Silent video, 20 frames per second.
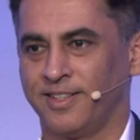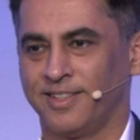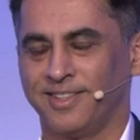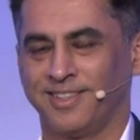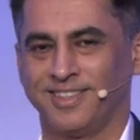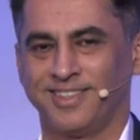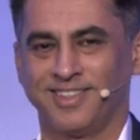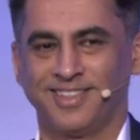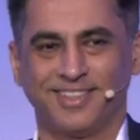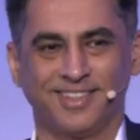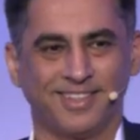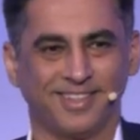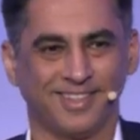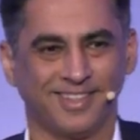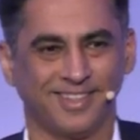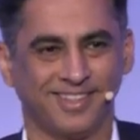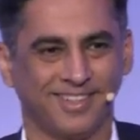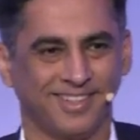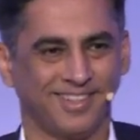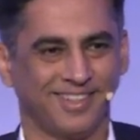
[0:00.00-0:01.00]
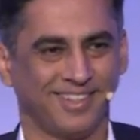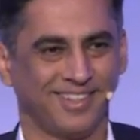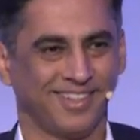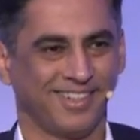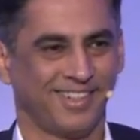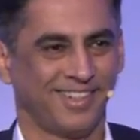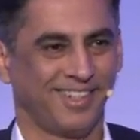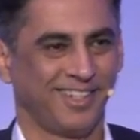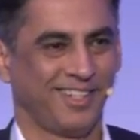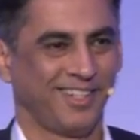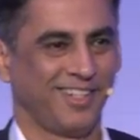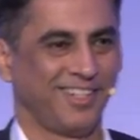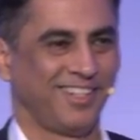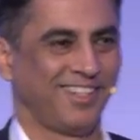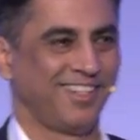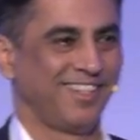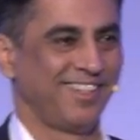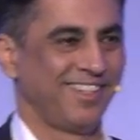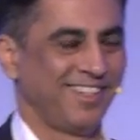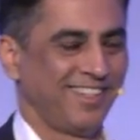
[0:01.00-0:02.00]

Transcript: (silence)